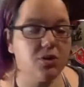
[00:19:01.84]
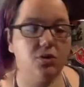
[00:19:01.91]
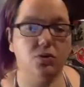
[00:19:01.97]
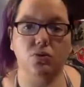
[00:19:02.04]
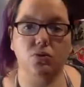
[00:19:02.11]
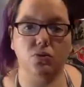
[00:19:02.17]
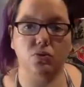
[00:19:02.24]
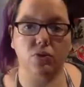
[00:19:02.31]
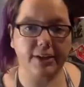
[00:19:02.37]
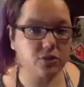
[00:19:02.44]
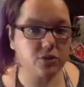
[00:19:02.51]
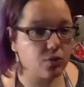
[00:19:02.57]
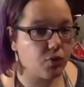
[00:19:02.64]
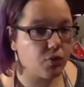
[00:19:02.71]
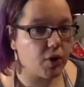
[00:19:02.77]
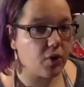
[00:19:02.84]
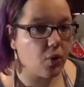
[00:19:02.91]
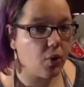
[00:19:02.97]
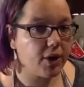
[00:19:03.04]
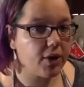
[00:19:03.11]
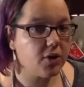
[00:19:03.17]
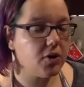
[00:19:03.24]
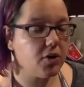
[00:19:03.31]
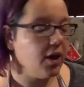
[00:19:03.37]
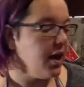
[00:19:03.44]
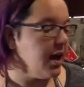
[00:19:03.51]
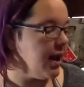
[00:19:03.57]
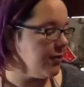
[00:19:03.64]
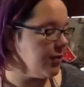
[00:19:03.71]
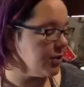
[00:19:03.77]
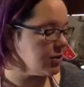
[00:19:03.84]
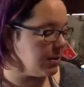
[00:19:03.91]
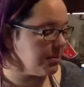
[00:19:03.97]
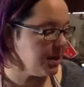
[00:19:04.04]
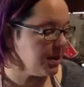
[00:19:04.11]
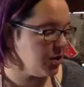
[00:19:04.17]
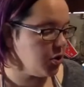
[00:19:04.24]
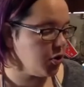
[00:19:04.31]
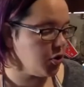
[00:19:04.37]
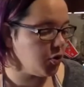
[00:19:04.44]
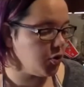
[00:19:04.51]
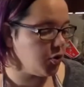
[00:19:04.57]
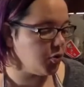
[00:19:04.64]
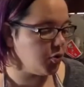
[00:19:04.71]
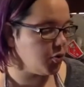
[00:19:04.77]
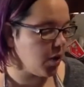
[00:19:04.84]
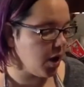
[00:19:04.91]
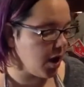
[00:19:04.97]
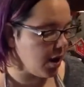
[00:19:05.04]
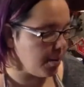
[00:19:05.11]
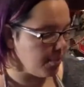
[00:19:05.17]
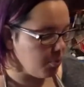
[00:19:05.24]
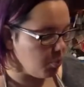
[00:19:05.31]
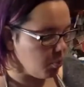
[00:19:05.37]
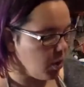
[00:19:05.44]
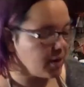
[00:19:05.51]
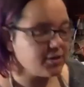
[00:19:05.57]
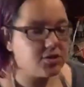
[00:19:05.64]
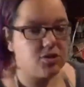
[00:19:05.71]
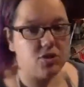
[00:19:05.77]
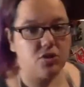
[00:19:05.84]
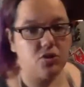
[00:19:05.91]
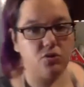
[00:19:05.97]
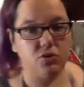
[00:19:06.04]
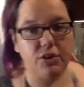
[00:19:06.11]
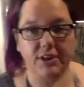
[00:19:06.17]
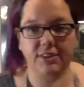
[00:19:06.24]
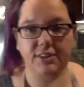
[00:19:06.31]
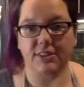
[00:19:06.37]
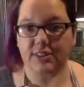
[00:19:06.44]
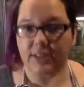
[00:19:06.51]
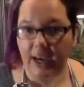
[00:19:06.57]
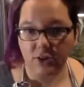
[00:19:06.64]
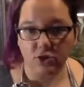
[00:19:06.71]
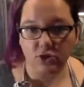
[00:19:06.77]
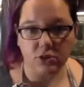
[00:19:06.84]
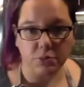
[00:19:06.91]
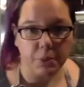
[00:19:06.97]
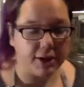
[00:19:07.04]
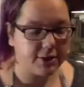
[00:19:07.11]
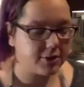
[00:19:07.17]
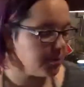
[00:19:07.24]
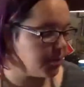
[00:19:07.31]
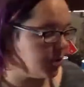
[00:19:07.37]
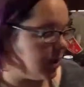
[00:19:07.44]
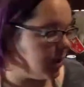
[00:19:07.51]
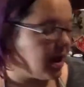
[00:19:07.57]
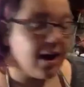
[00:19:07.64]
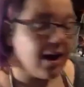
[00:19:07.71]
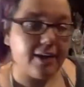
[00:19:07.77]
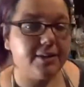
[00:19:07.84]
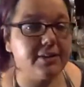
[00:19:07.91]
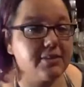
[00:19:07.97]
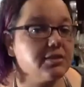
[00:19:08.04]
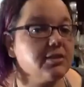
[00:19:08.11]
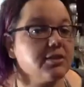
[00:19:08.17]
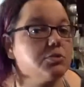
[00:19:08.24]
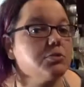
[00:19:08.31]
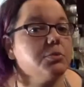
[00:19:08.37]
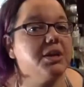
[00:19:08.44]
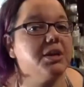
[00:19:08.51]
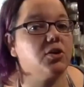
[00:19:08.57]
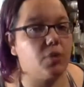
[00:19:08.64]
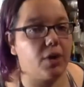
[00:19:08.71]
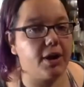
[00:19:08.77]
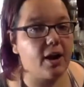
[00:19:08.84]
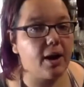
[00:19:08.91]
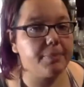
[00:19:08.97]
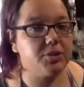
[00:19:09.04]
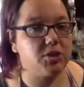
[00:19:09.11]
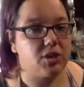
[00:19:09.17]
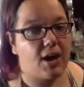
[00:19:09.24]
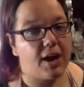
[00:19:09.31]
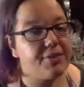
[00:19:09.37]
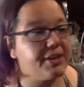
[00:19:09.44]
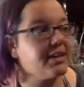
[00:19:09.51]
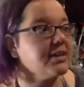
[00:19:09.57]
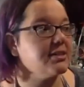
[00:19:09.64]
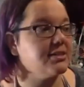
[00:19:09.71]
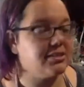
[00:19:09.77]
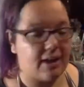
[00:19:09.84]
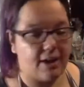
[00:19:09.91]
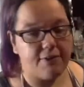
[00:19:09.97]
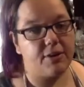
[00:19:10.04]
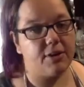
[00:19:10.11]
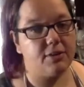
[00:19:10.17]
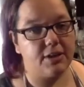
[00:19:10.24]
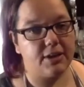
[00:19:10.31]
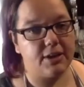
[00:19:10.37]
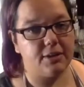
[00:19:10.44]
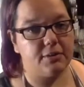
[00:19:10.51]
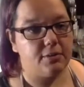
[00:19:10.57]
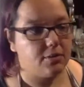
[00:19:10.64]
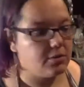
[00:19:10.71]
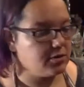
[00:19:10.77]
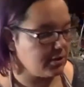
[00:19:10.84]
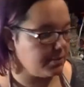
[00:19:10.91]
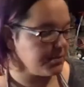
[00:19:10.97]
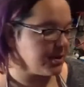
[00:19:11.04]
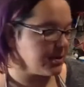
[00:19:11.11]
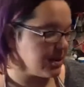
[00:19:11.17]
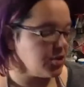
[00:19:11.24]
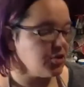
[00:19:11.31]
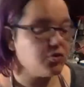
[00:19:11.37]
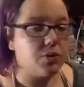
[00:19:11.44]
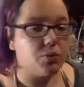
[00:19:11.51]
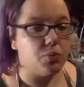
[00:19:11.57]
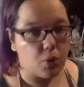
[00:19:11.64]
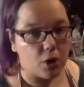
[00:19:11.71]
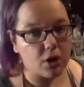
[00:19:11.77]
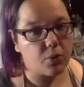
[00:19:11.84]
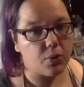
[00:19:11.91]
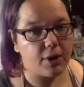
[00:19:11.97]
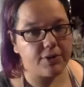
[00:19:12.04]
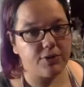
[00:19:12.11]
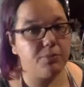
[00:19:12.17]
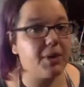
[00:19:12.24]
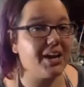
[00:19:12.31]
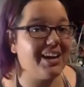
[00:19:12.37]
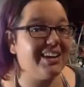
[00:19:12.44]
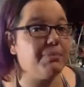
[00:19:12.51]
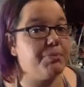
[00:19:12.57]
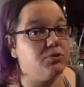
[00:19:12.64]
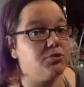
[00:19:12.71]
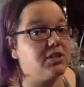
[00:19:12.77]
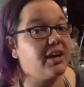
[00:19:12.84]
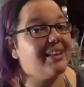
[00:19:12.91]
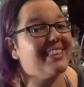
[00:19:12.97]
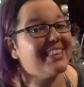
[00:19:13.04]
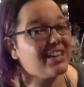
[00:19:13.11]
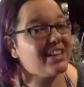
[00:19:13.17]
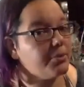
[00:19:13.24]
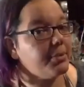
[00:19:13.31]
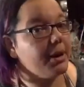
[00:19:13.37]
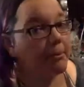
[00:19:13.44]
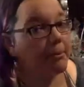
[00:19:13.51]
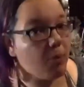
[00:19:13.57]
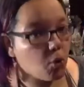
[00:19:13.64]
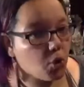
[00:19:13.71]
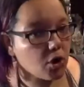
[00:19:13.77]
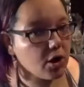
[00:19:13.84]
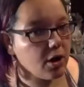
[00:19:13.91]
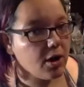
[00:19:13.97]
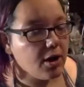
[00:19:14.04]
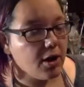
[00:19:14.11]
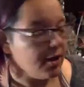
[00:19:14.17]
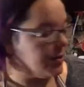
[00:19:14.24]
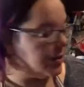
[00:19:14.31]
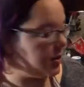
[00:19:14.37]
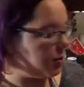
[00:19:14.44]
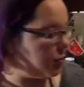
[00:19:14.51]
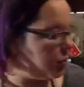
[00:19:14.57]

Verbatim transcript: who likes to avoid oil, if you're somebody who um, wants to do things as natural as possible, I think that this would be a great option. I think it is definitely something that you can work with. You might end up using a little bit more than you